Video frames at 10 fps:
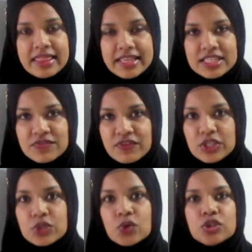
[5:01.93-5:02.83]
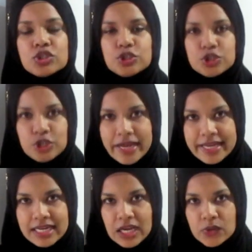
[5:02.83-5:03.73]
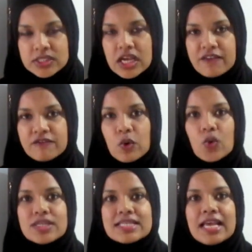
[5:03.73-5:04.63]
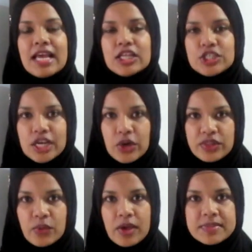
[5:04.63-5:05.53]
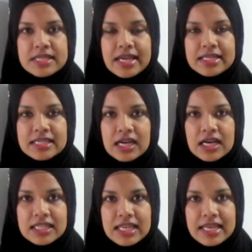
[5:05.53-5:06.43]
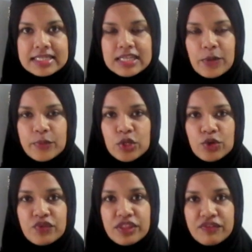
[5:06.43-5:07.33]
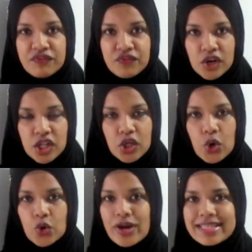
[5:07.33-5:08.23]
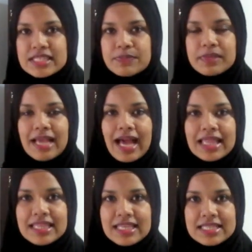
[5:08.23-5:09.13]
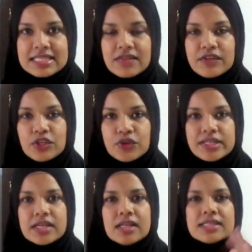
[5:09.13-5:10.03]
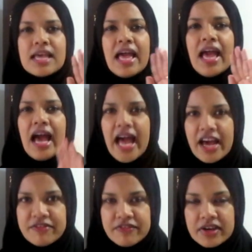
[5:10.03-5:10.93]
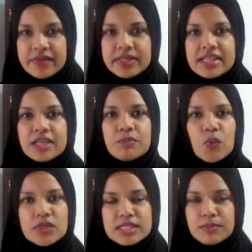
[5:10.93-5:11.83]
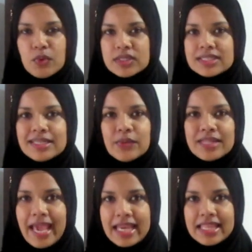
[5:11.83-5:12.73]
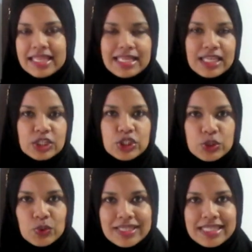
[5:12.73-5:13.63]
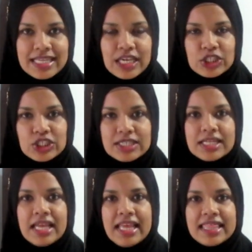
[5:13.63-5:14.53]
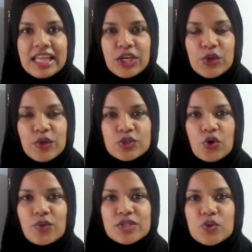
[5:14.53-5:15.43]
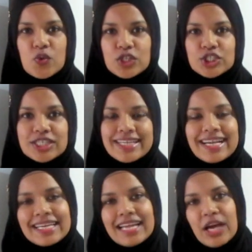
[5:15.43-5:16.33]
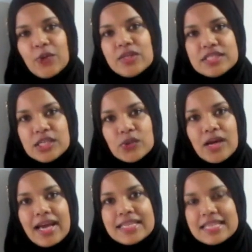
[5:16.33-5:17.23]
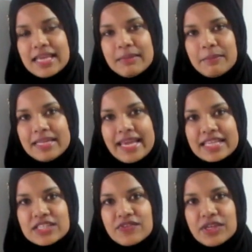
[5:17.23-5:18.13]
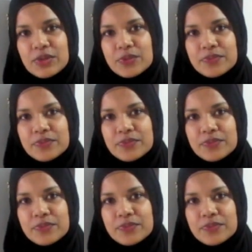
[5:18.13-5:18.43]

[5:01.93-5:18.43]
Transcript: this video. Try it out. Of course, check out the website, the link down below for the full recipe and the list of ingredients. Have fun with it, most importantly with anything that you're doing in the kitchen. Thank you as always for watching, and I will see you guys in my next video.